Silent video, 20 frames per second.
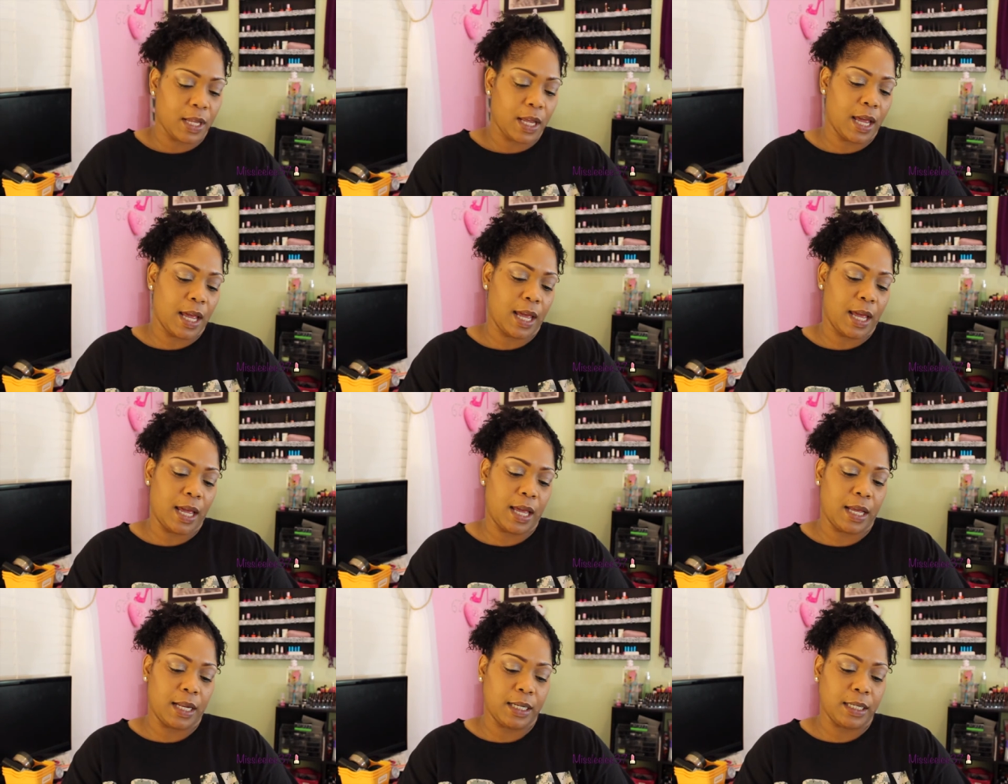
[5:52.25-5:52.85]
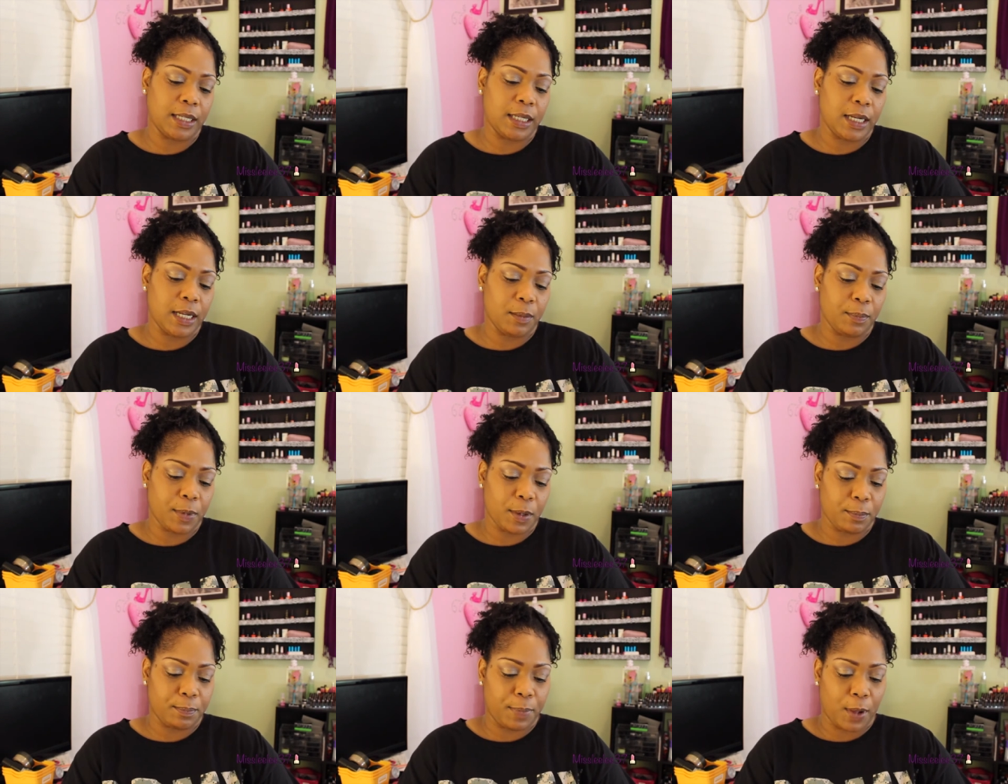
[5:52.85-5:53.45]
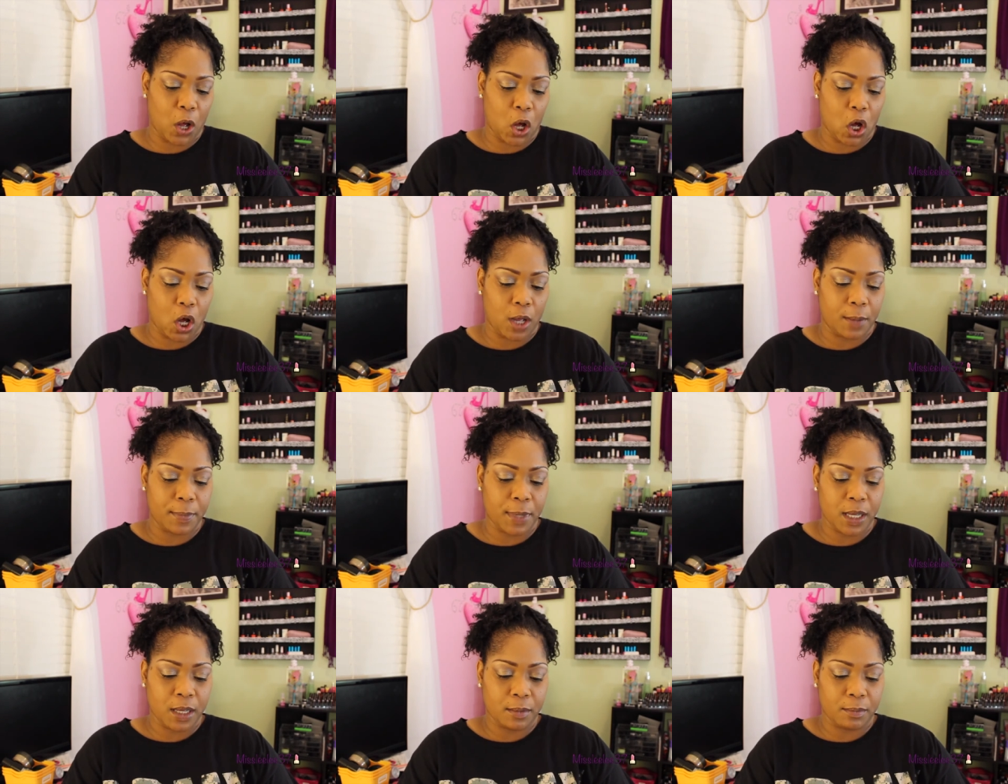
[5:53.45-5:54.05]
A lip
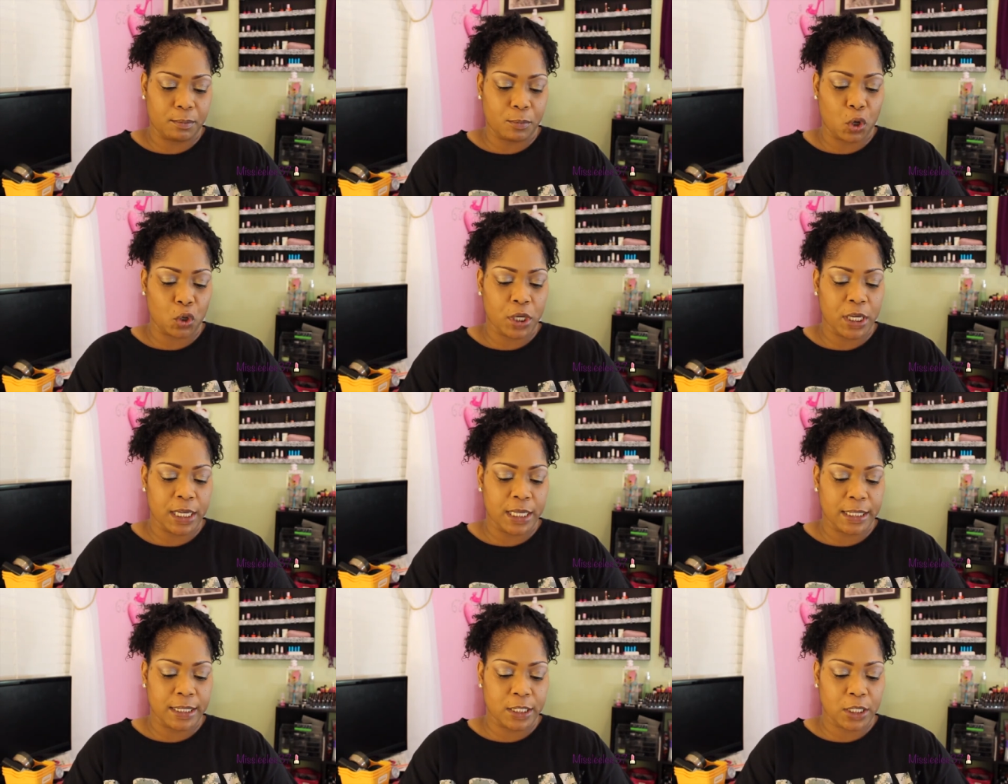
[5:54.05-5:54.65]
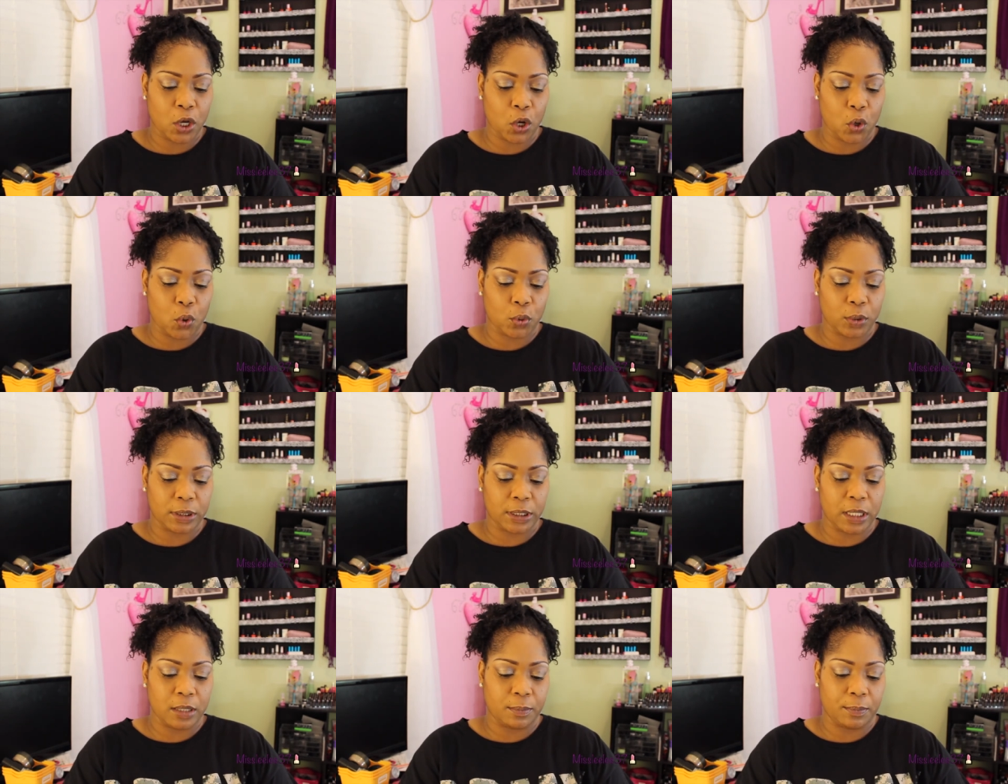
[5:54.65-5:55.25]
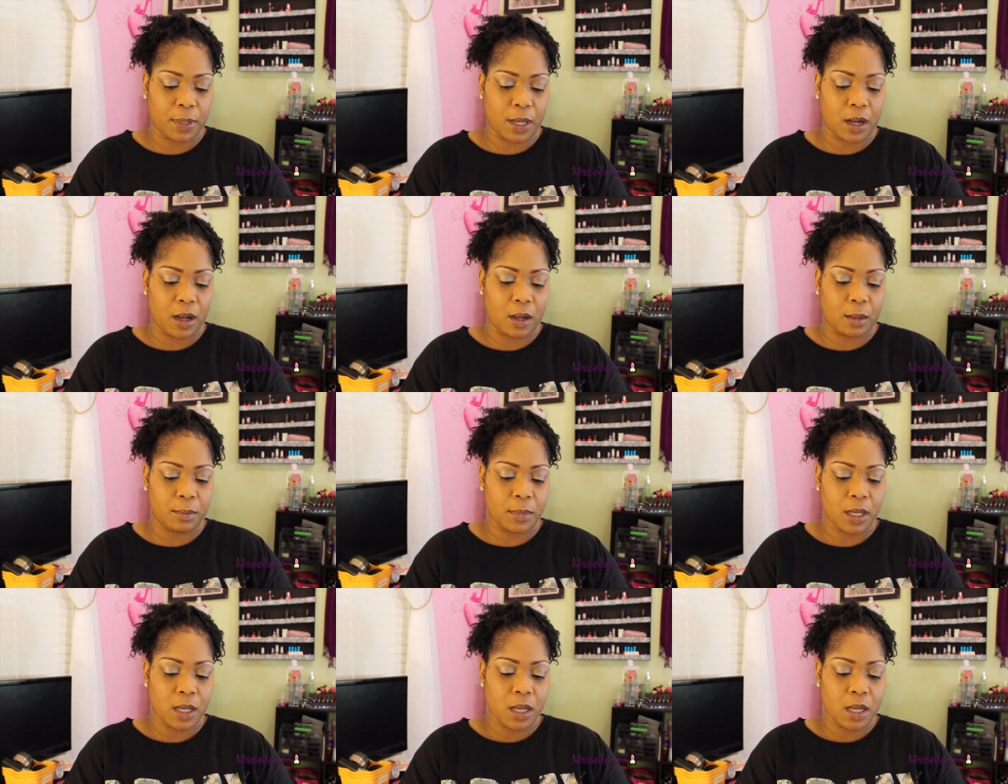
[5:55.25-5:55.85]
balm, Mojito lip
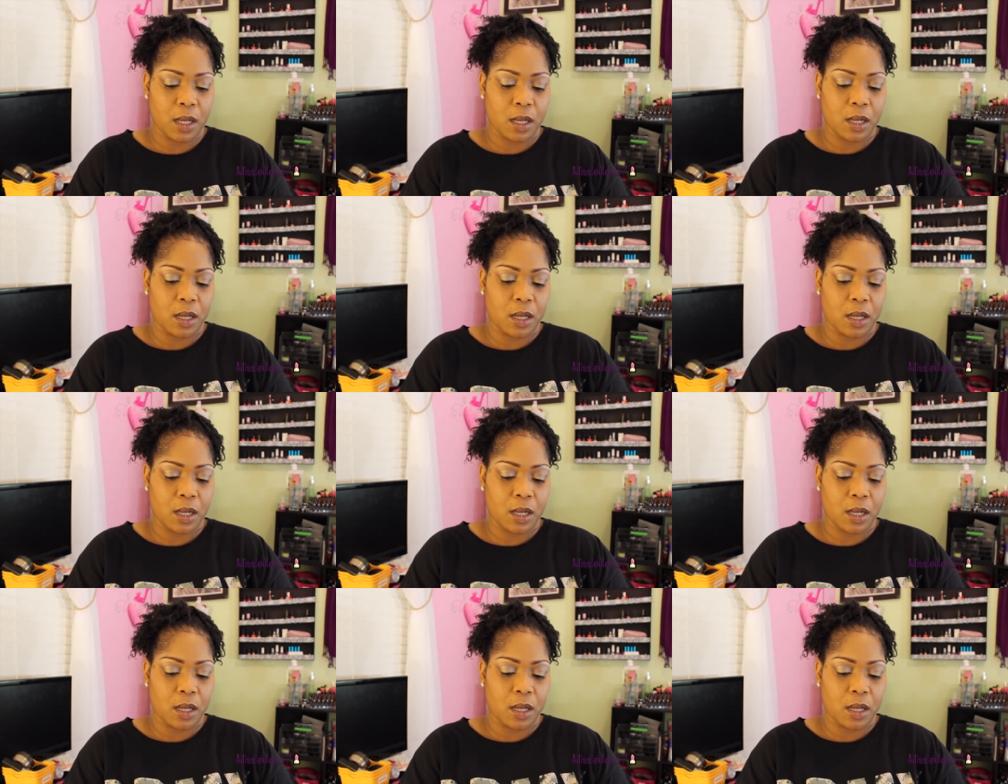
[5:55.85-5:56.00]
balm.